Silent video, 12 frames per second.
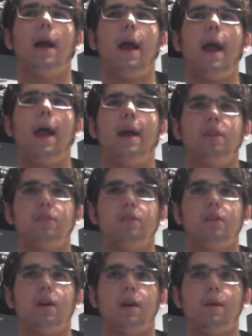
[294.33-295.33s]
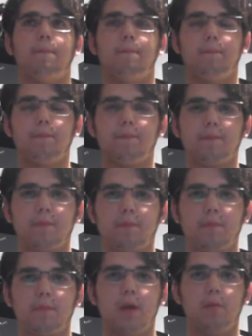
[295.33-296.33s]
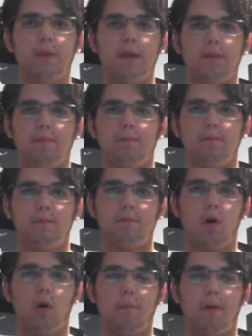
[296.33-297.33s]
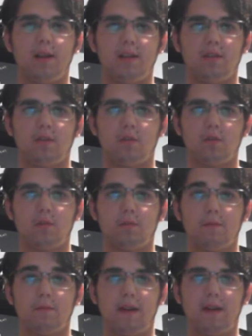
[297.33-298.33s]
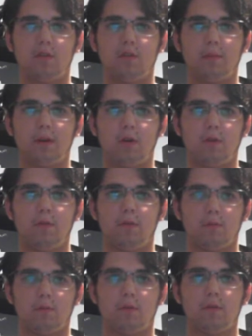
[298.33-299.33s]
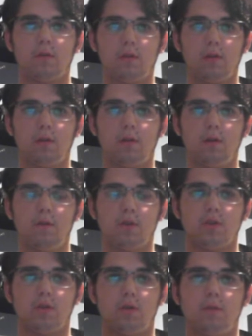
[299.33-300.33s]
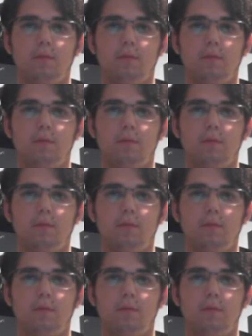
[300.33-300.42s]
And it would be on my list of favorite superhero films for sure.